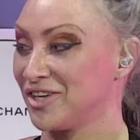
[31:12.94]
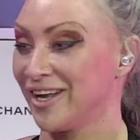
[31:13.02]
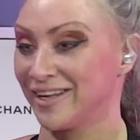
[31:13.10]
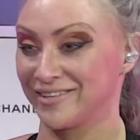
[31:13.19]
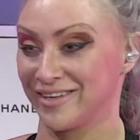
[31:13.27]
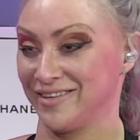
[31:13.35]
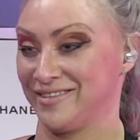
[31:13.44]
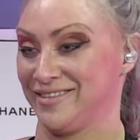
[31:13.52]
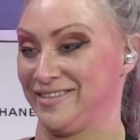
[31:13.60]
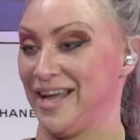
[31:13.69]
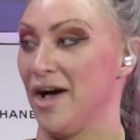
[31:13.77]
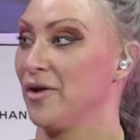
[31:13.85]
it's
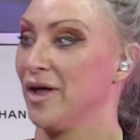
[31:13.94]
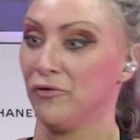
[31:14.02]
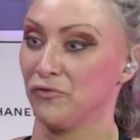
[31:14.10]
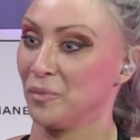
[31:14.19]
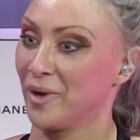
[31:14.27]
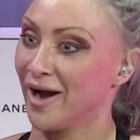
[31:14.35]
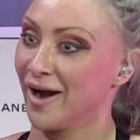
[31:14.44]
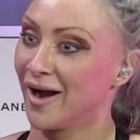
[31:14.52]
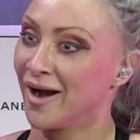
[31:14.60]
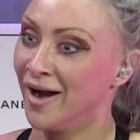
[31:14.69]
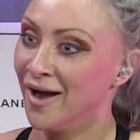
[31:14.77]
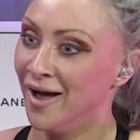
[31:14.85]
downhill from here.
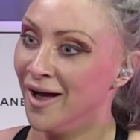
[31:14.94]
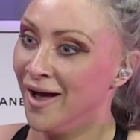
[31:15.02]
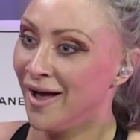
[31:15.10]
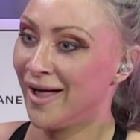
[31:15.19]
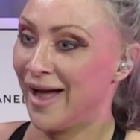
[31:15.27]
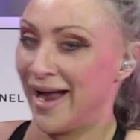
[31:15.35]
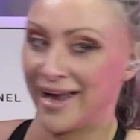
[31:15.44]
Like